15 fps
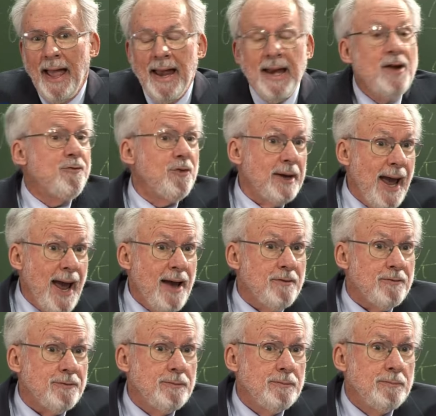he
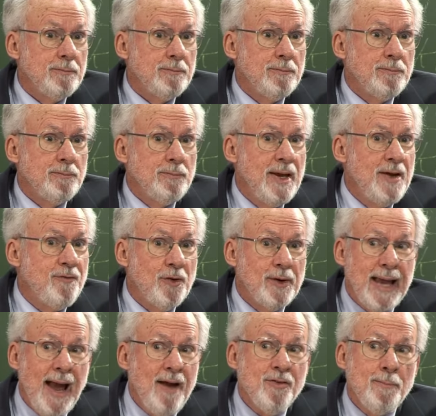forgave. He
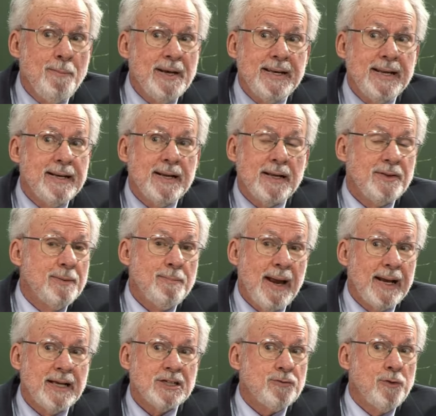forgave the
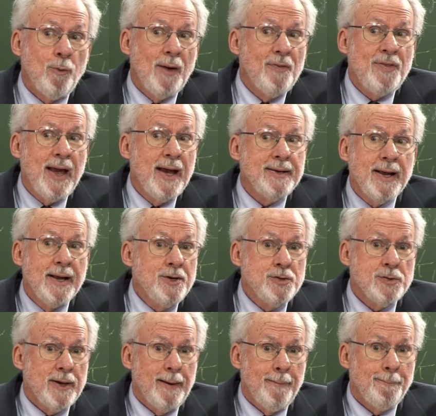Meccans for what they had done
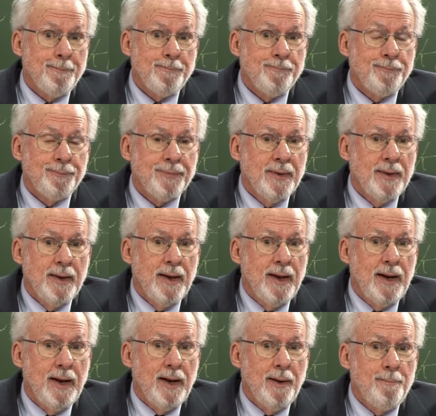to him.
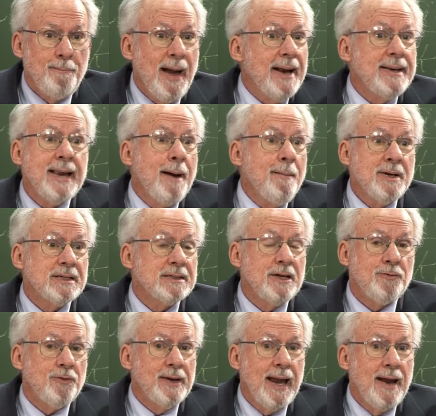
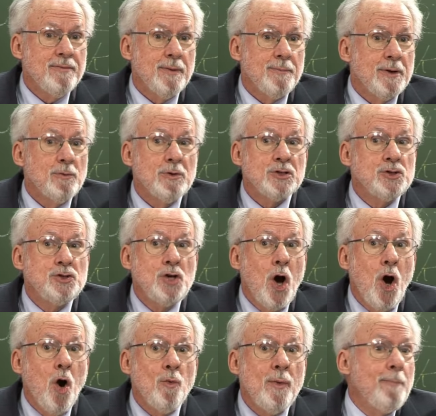Magnanimously forgave them. There was
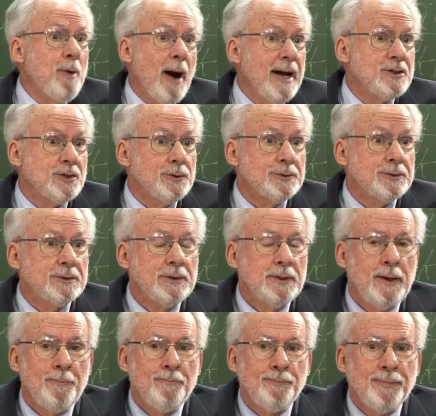no reprisals.
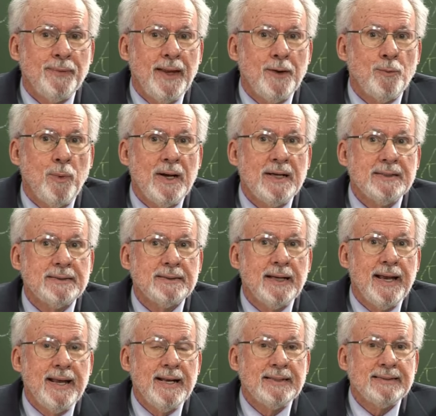It was
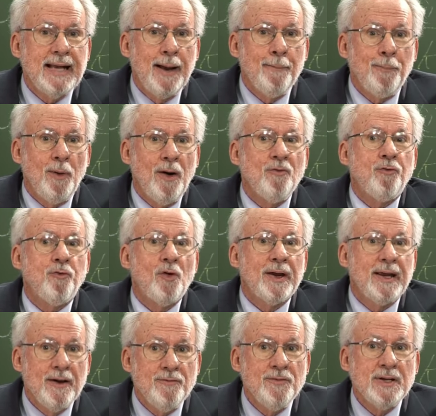an example of
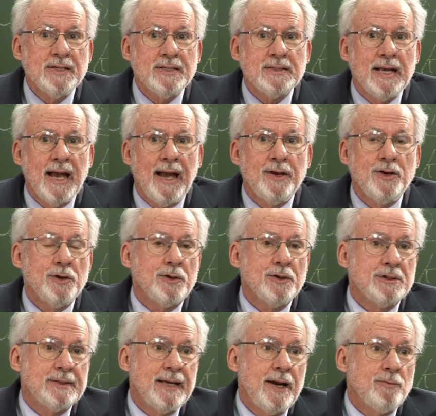forgiveness and, you
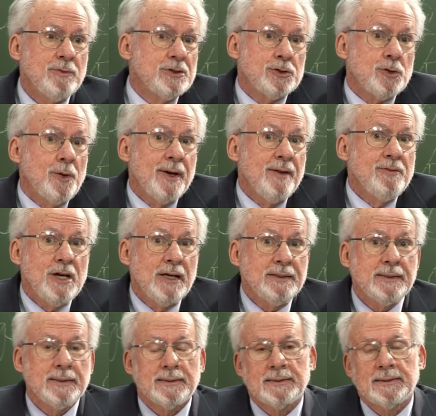could say, restorative
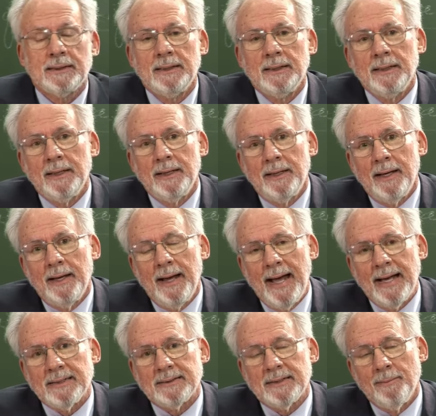justice,
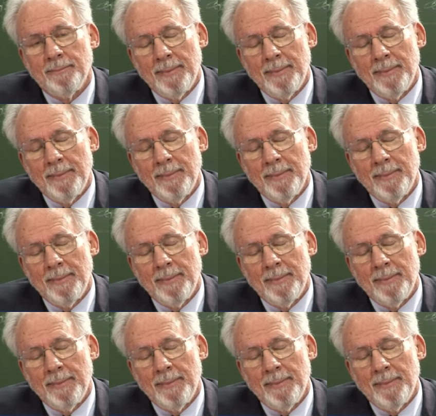as the